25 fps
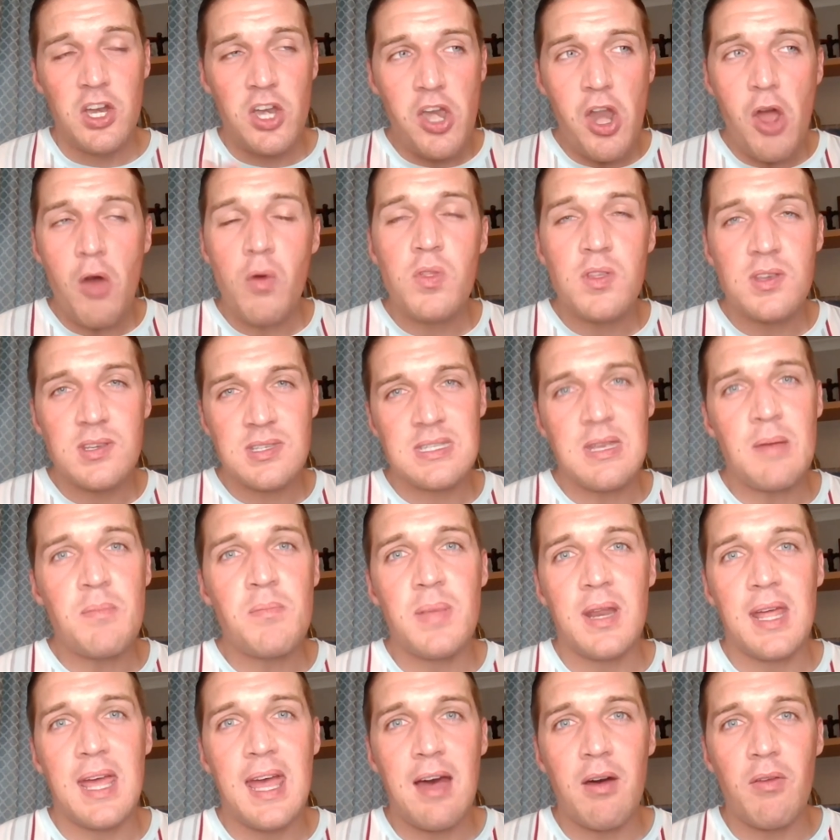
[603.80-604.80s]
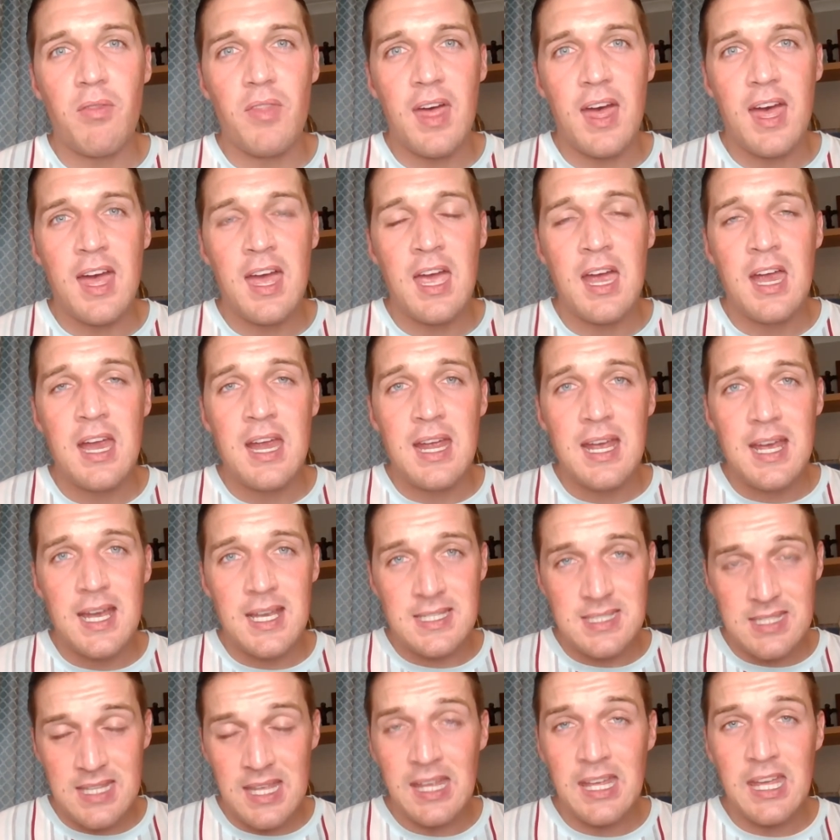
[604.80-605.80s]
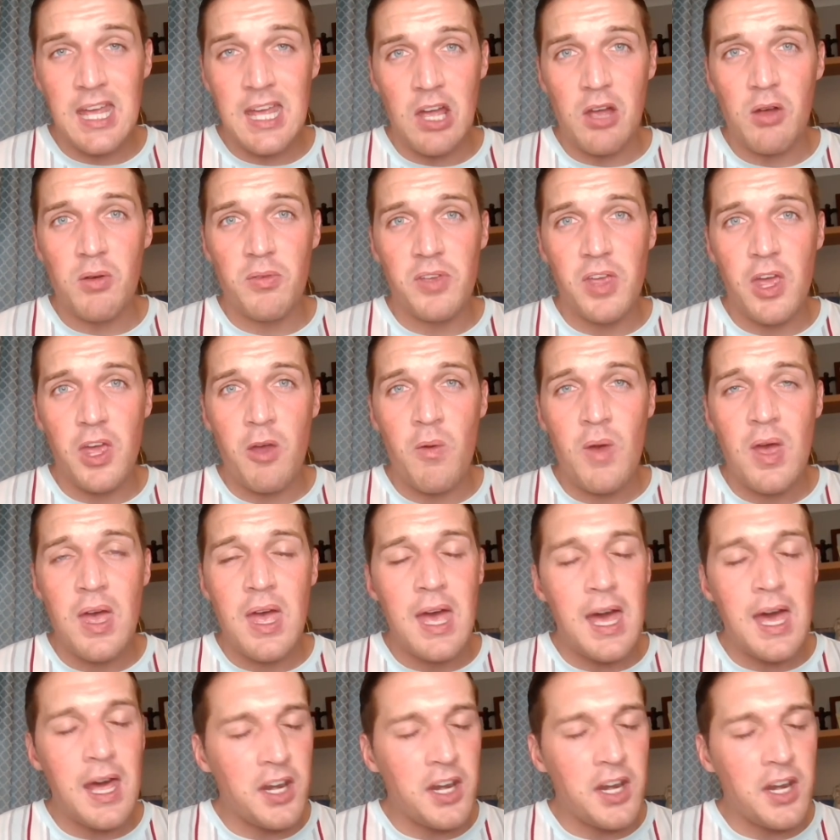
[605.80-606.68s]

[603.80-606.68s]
Know that somebody out there is thinking of you